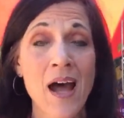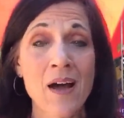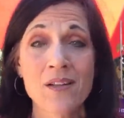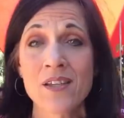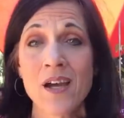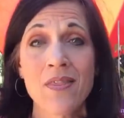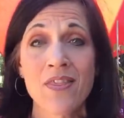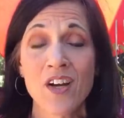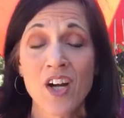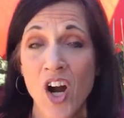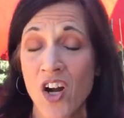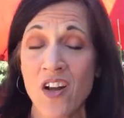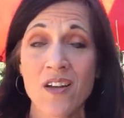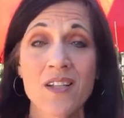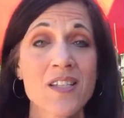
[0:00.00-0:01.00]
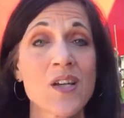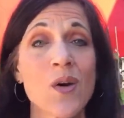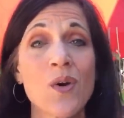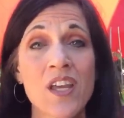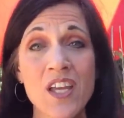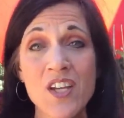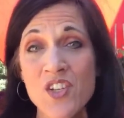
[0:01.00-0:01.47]
outside in the garden.
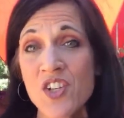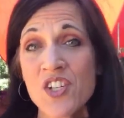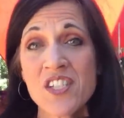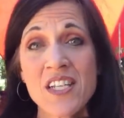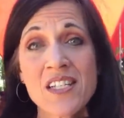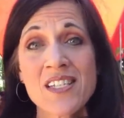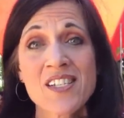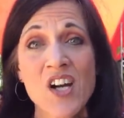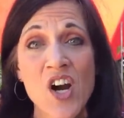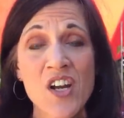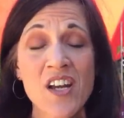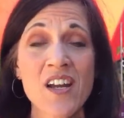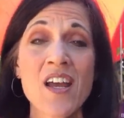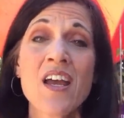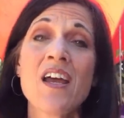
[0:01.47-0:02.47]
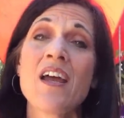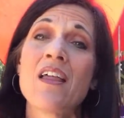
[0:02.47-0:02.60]
So get your seeds started.